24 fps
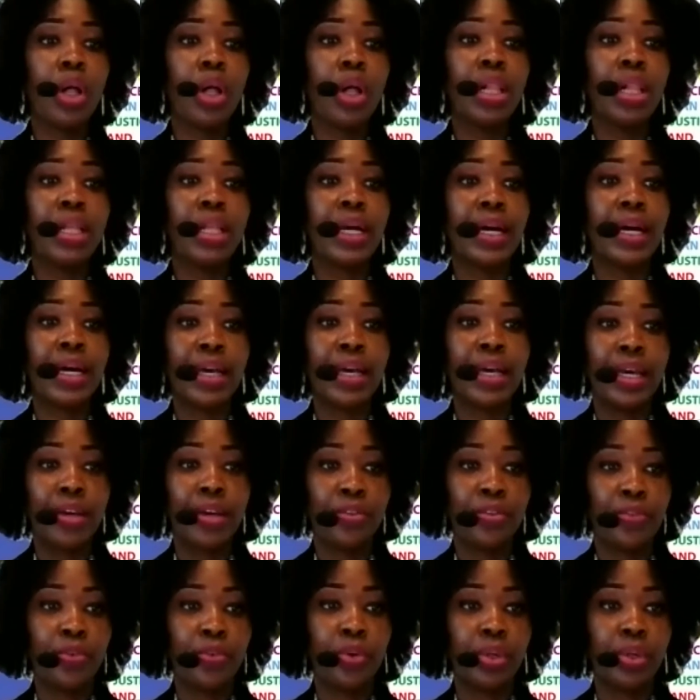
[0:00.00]
for all
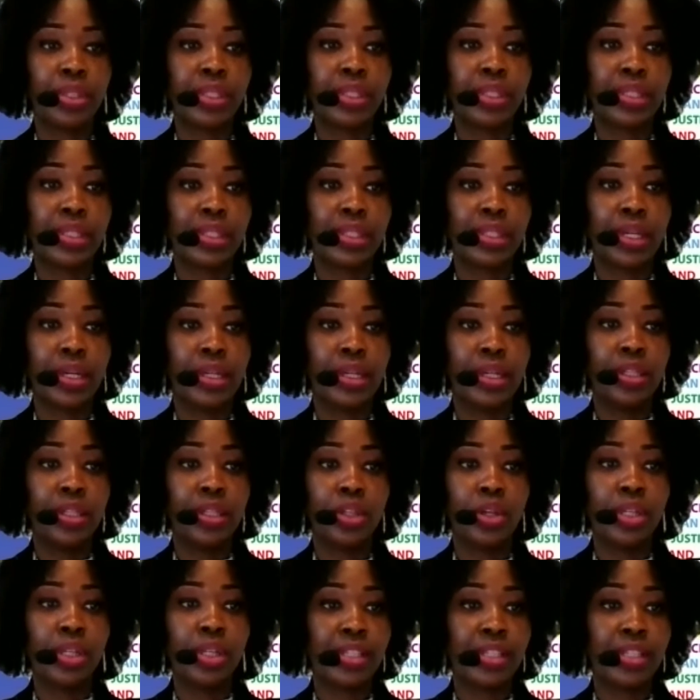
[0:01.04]
her efforts.
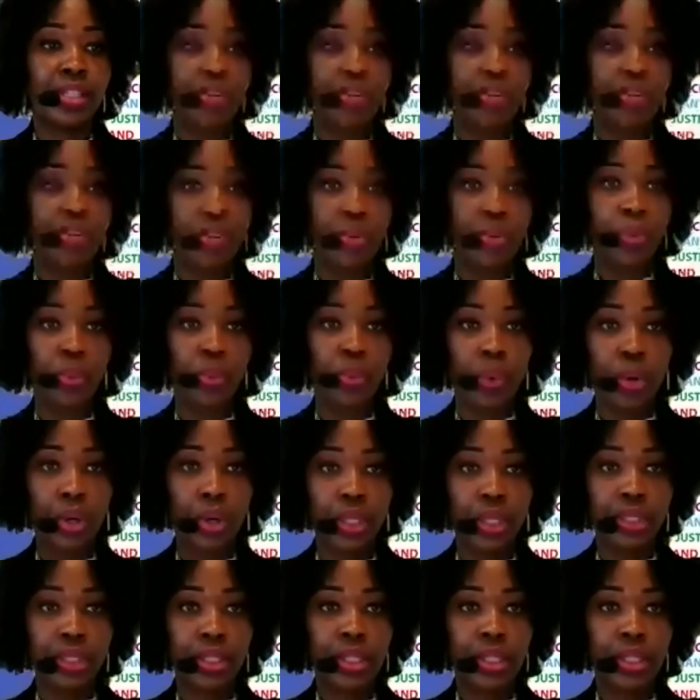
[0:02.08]
Not
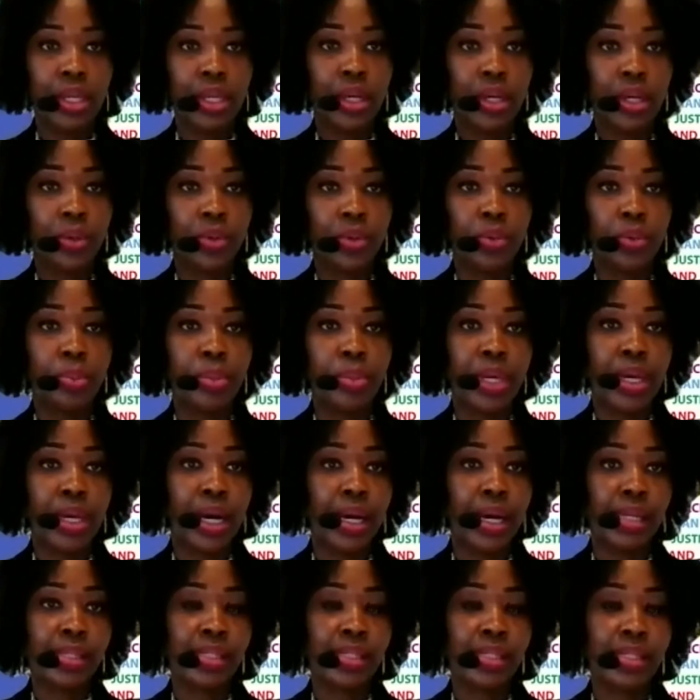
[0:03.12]
everyone could
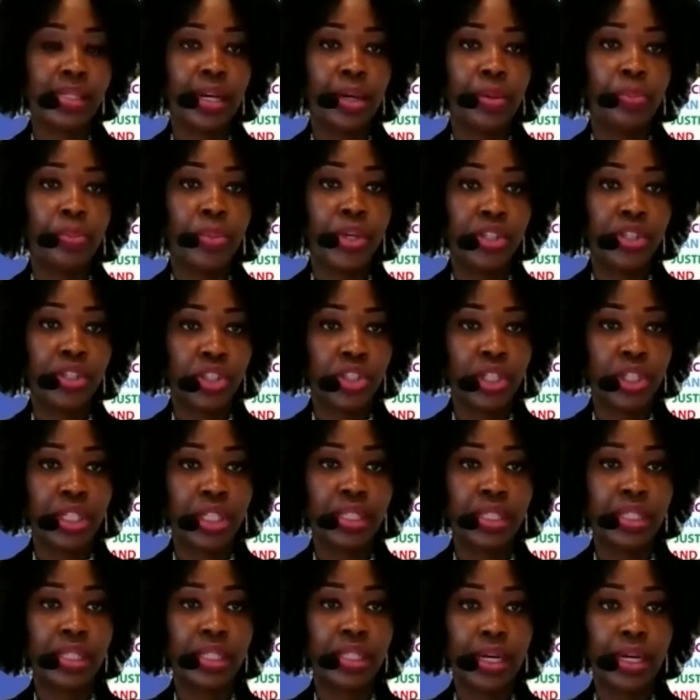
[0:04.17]
be as
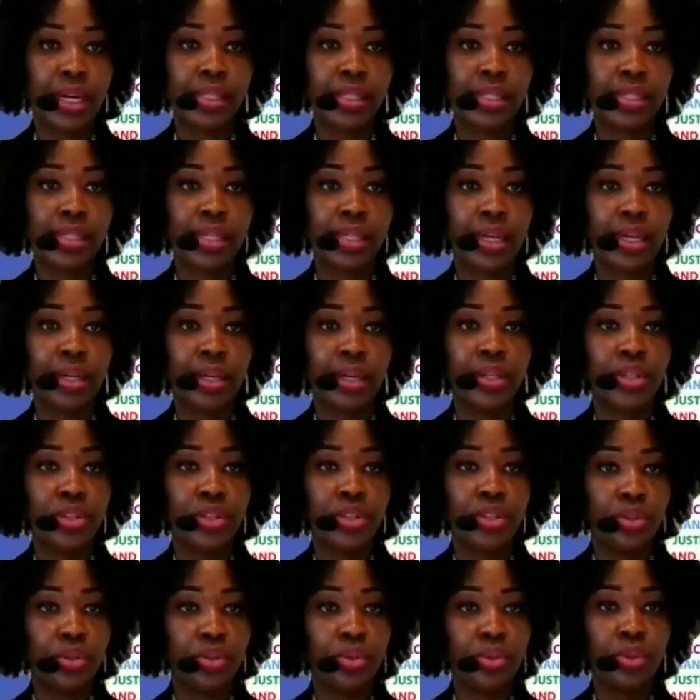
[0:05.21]
patient as
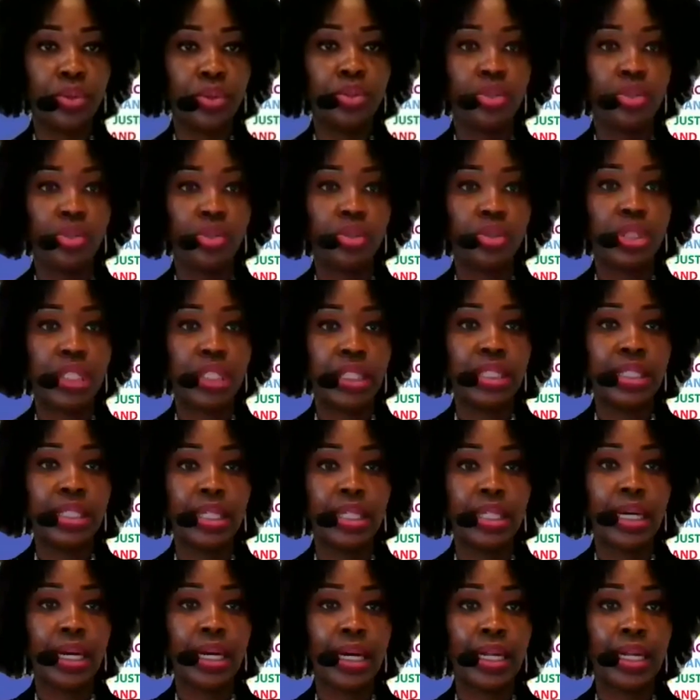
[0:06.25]
you. You
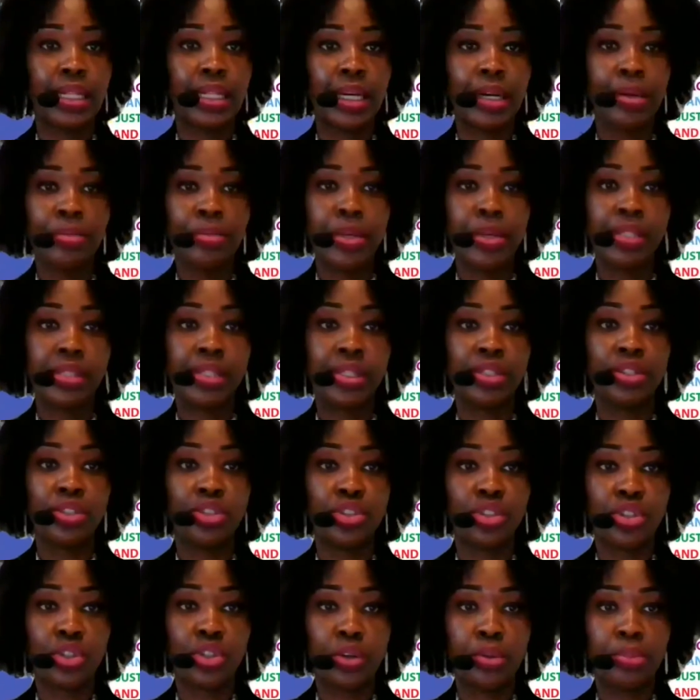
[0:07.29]
did an
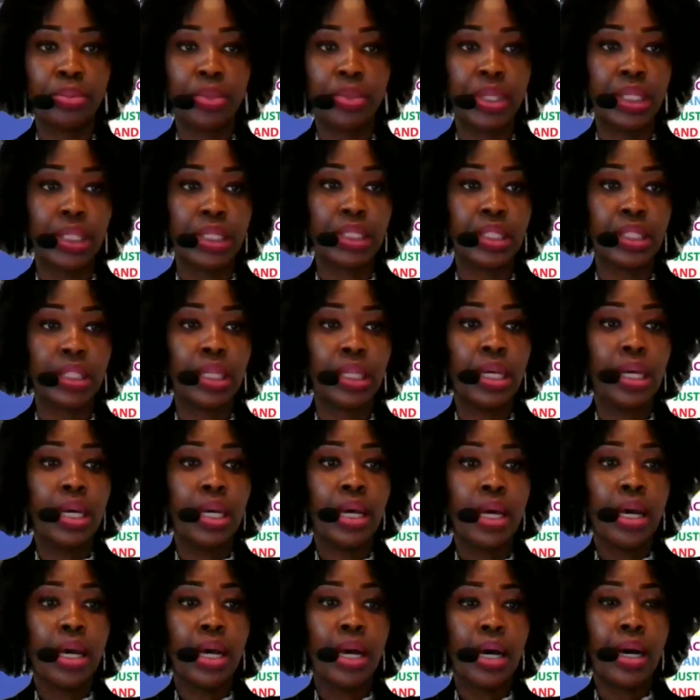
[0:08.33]
amazing job in
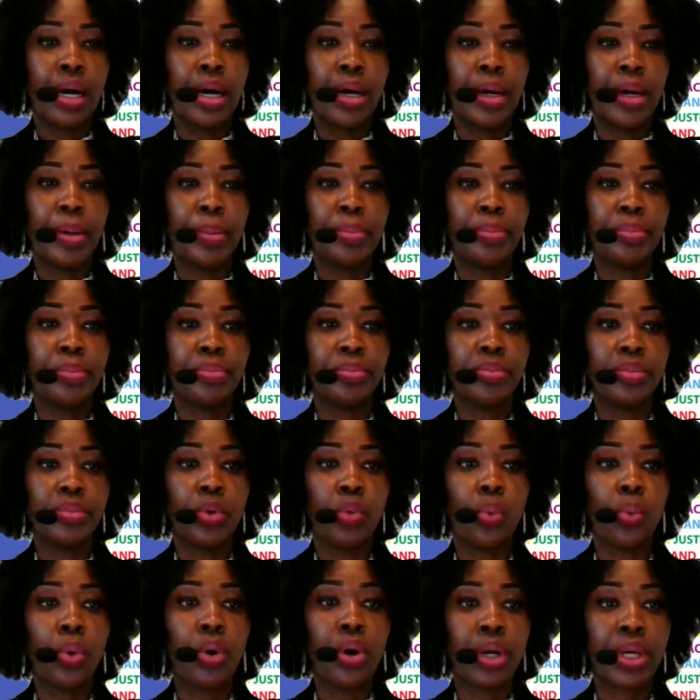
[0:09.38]

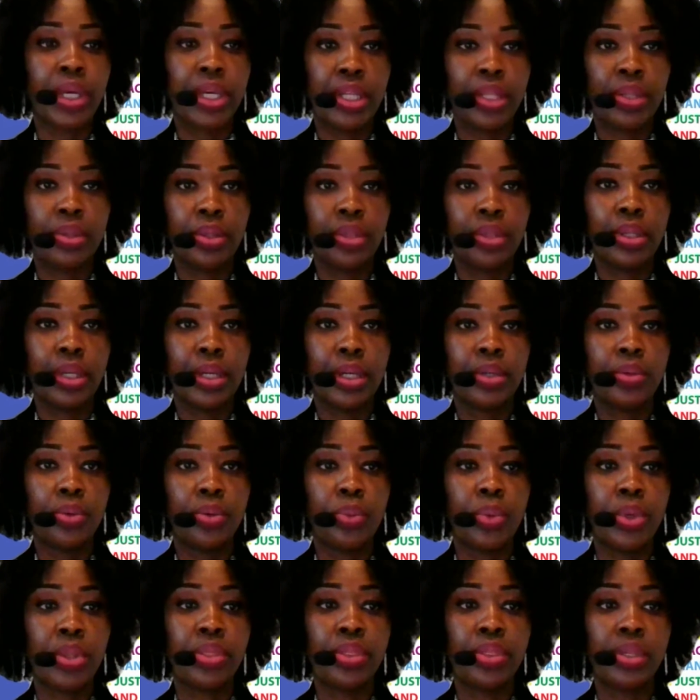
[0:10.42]
working
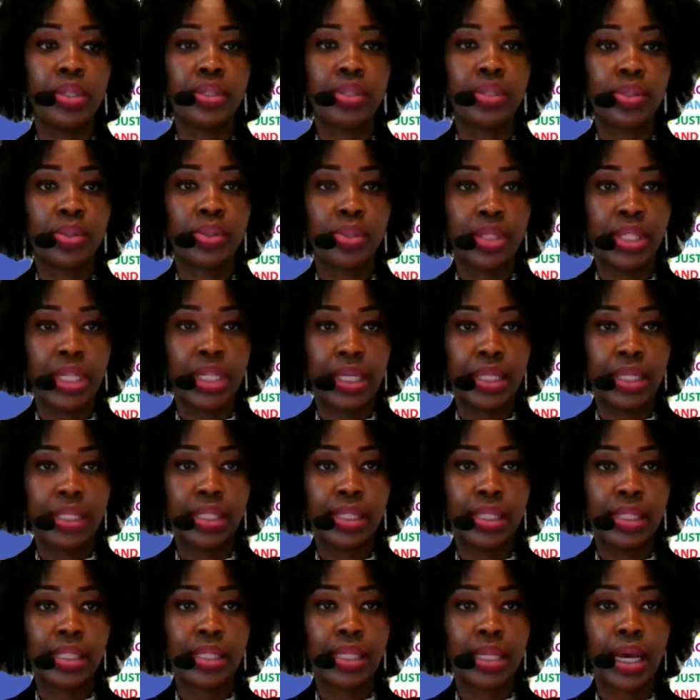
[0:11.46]
with the
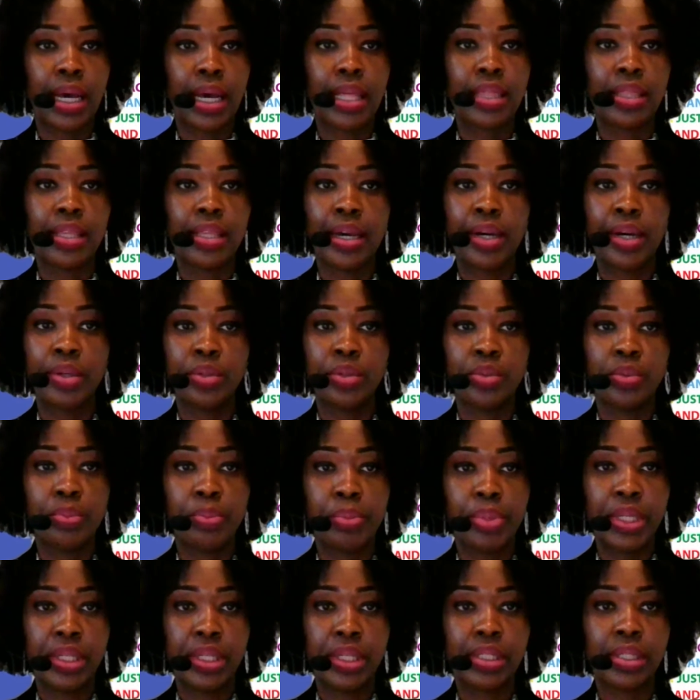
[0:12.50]
students at their
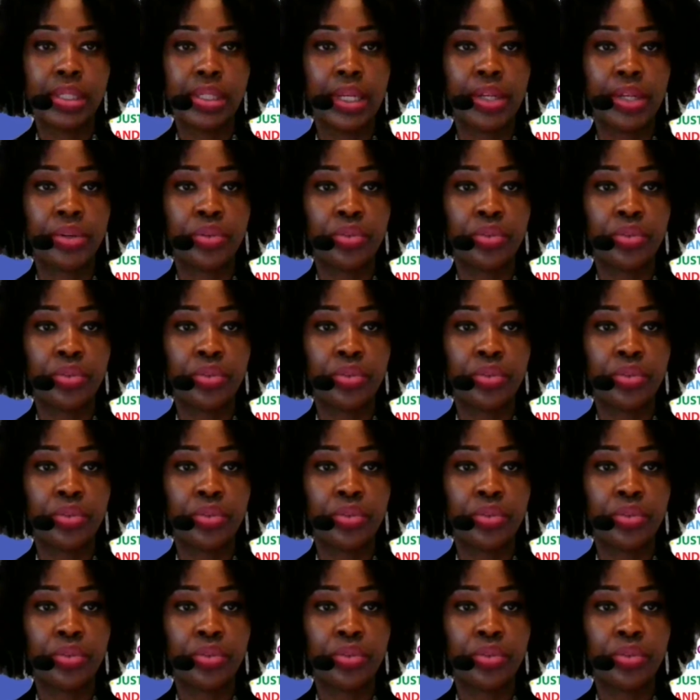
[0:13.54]
own pace